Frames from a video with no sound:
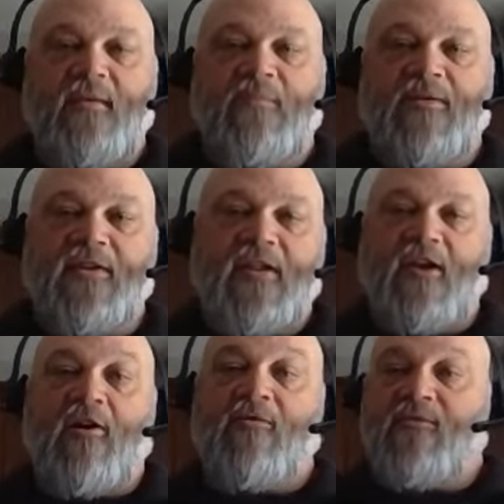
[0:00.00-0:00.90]
But did they
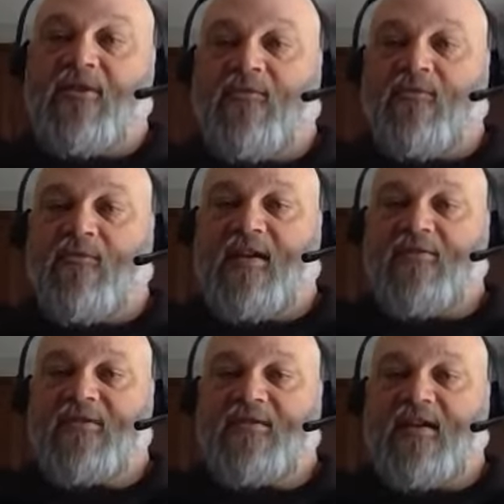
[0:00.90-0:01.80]
offer different
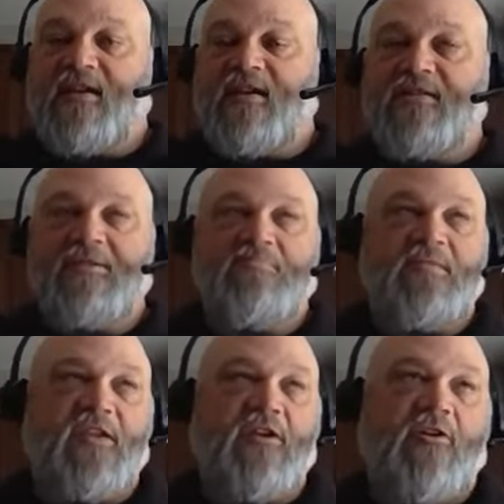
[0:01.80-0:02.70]
reticle designs?
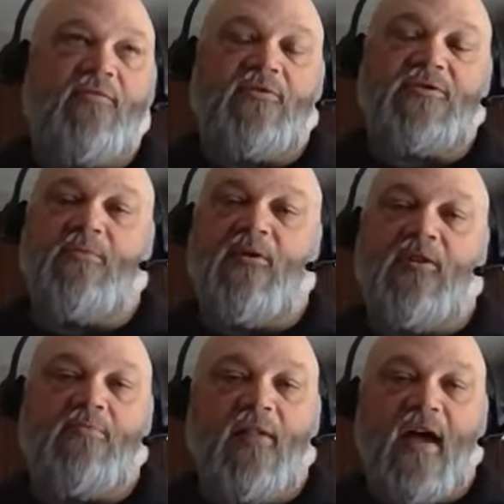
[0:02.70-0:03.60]
Did they offer
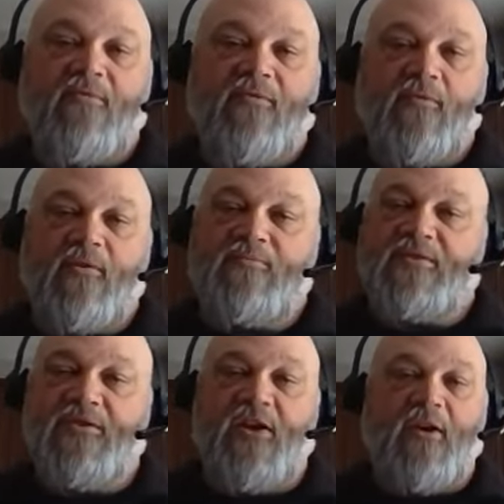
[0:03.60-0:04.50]
smaller
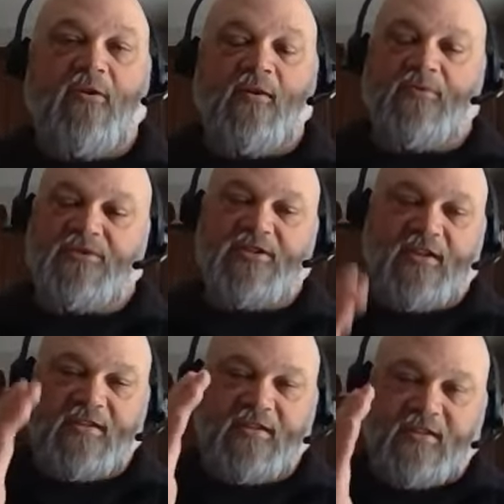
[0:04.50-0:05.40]
platforms? No, it was
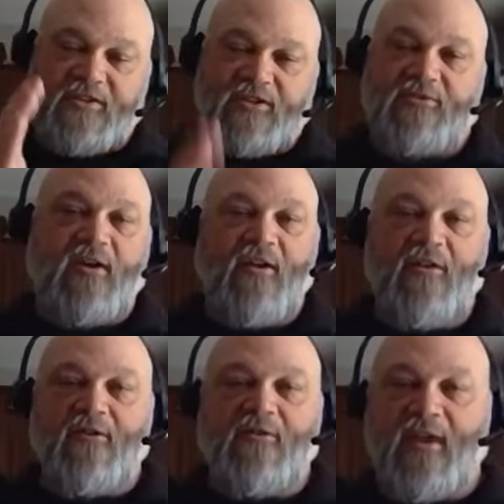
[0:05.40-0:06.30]
just the straight
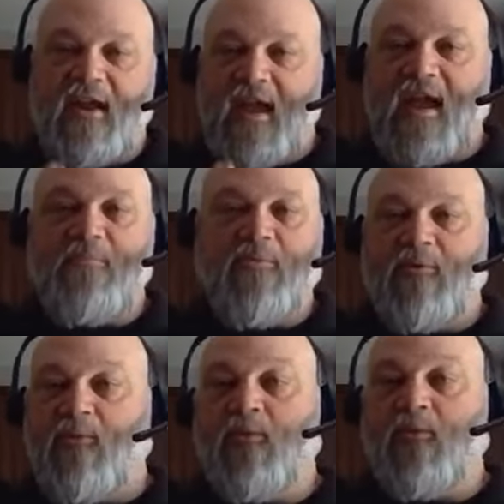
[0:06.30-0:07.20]
old
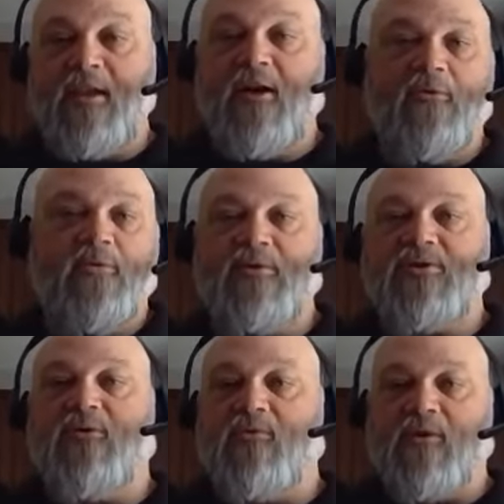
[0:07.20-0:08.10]
Aimpoint, what we know, the
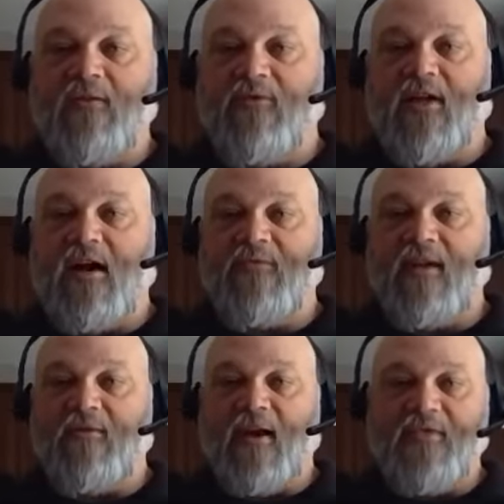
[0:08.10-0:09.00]
patrol rifle
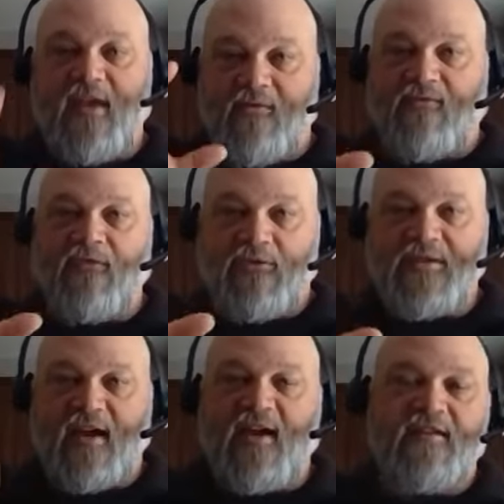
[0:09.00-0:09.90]
optic, right? That full
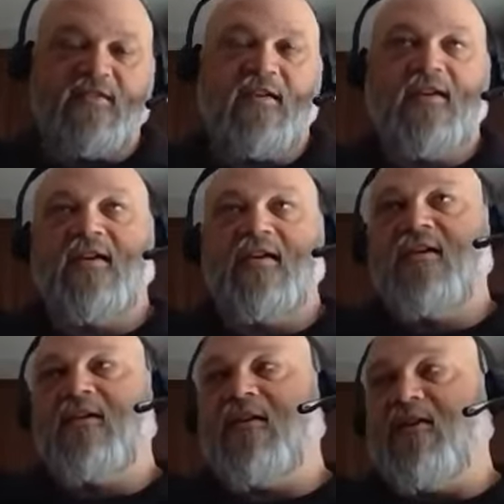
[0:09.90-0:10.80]
size,
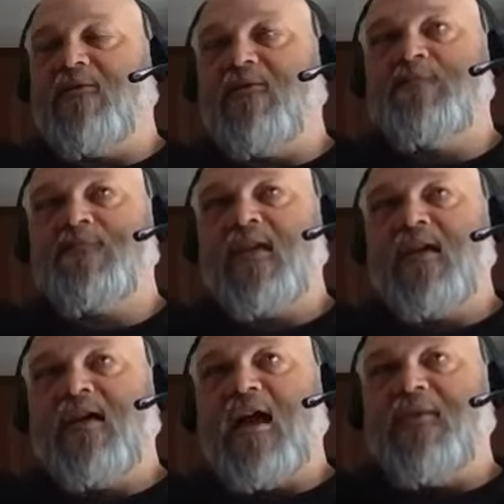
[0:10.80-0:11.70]
you know,
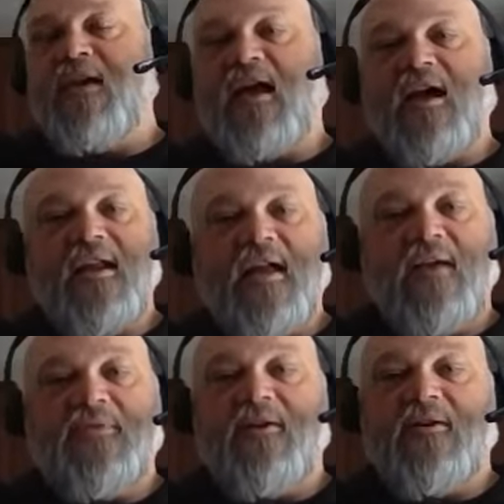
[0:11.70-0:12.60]
and they kind of
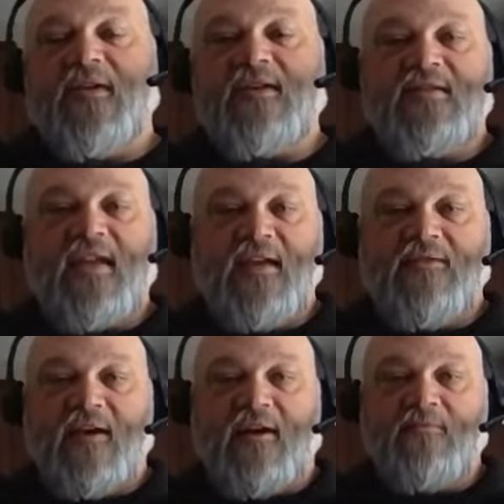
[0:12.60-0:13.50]
got there and they stayed
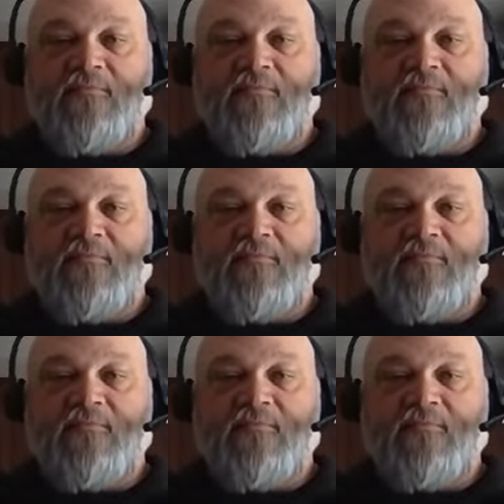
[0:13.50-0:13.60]
there.